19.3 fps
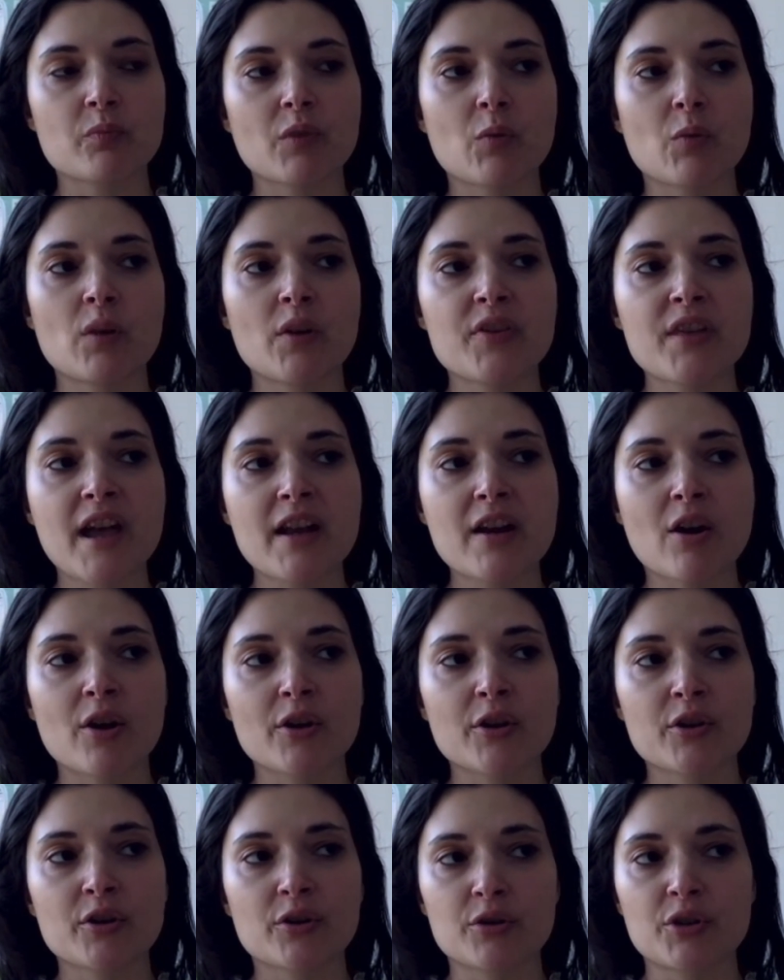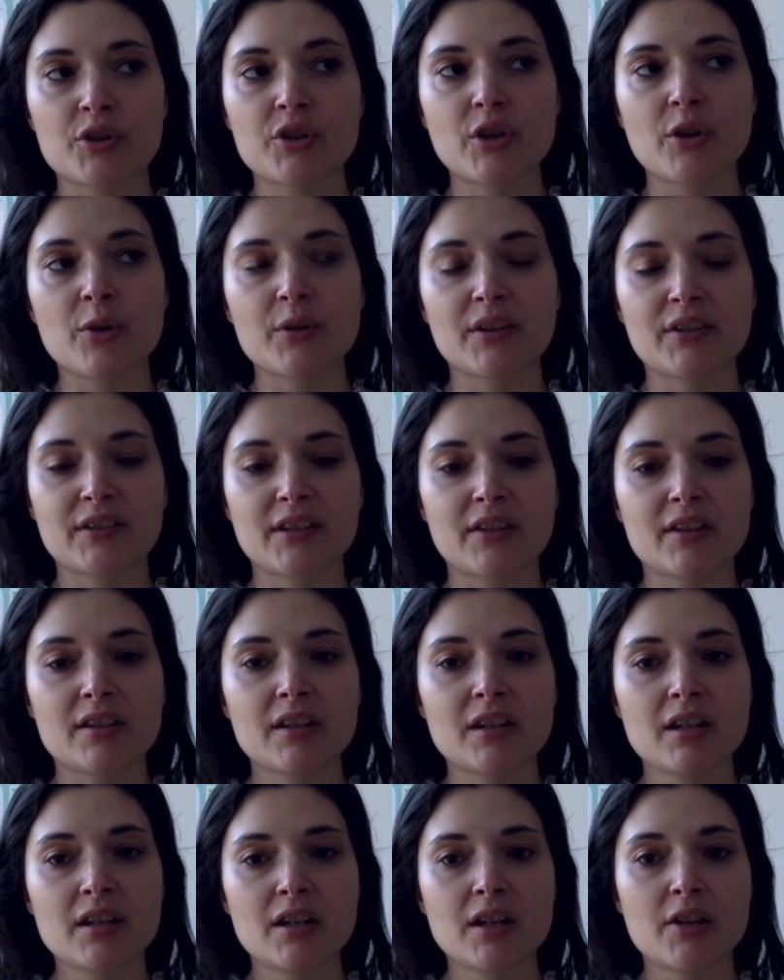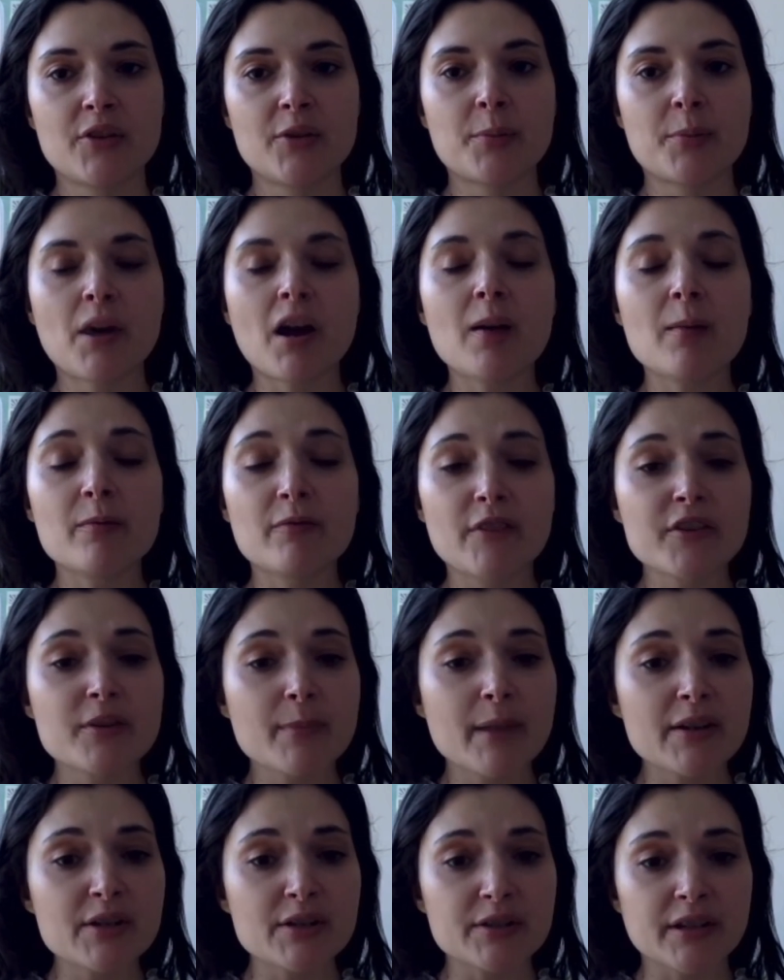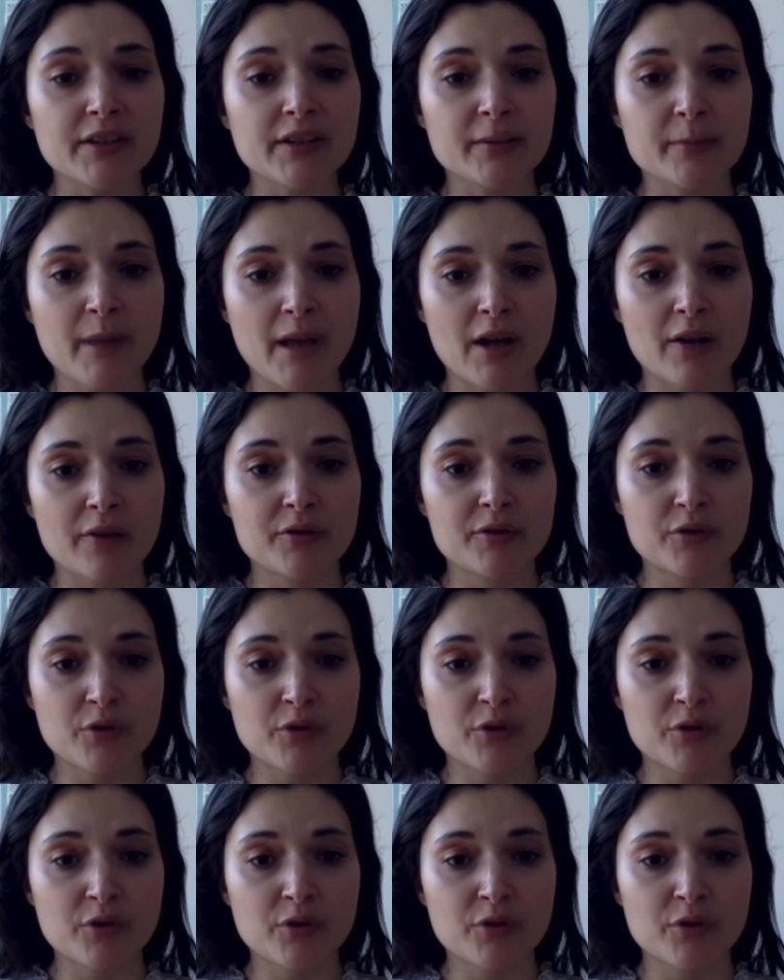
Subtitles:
what that article showed us that the problem fundamentally is about